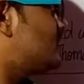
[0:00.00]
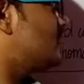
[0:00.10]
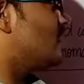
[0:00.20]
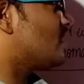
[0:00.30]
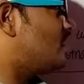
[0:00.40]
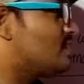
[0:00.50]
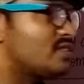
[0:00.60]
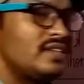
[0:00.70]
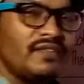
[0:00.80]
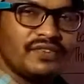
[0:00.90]
is a
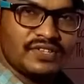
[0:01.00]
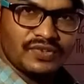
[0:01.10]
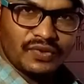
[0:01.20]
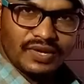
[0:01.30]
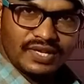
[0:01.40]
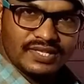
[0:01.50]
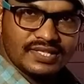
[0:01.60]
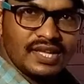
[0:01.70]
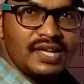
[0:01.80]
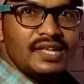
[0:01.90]
collection of stories.
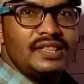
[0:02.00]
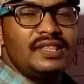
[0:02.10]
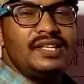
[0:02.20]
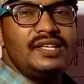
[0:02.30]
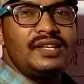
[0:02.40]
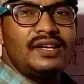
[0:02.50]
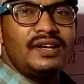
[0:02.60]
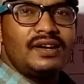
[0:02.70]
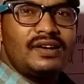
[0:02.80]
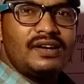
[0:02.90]
There
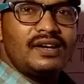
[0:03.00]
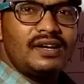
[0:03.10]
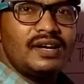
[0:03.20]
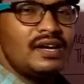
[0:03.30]
are